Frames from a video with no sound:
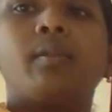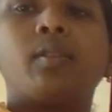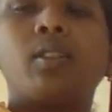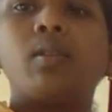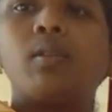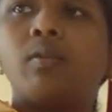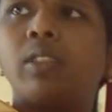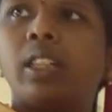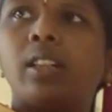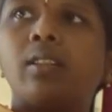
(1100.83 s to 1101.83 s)
So
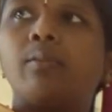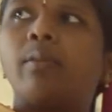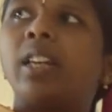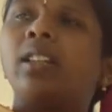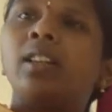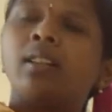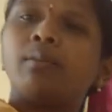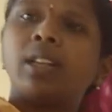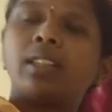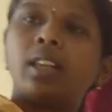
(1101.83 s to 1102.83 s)
we can,
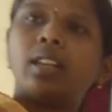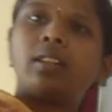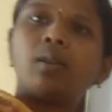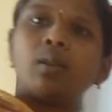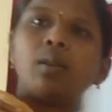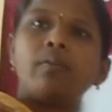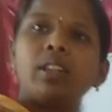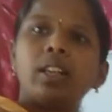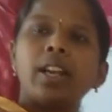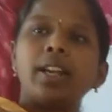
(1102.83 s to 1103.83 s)
by seeing the globe, we
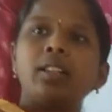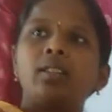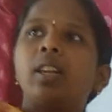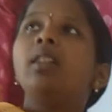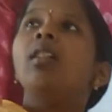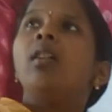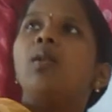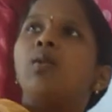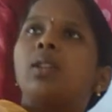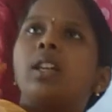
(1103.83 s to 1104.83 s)
can understand,
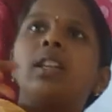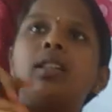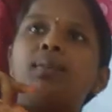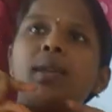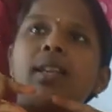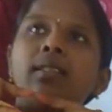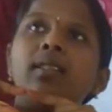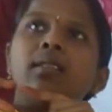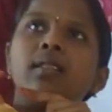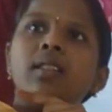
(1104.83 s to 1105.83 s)
okay, this place
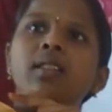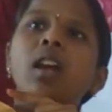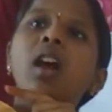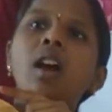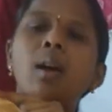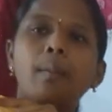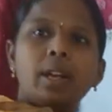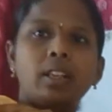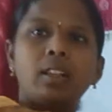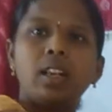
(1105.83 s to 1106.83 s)
is in a
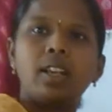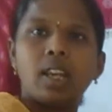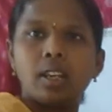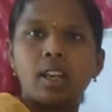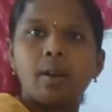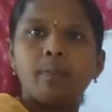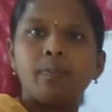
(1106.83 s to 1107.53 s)
particular area.